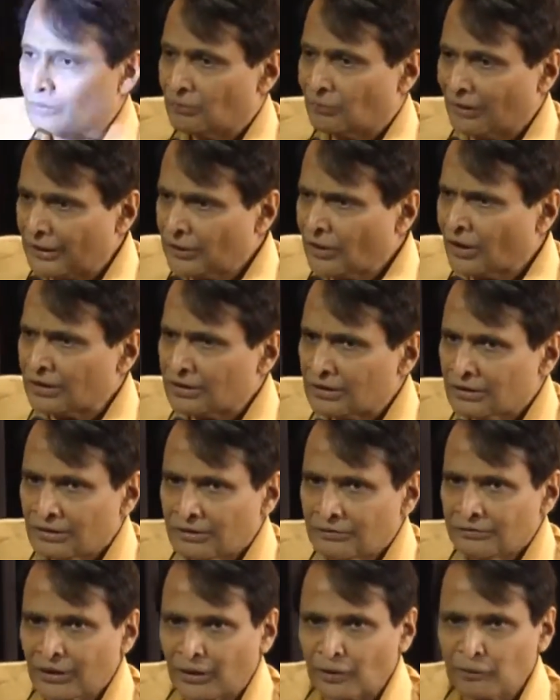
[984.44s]
Why not?
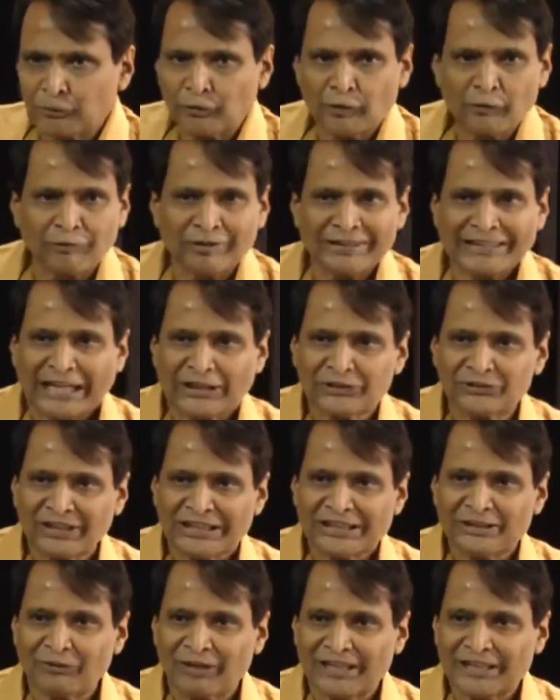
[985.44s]
You have to fulfill the
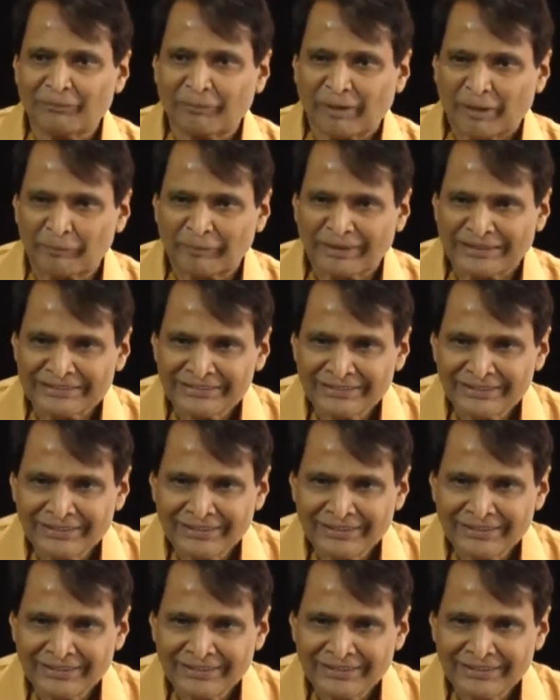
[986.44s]
assurances. What is the purpose?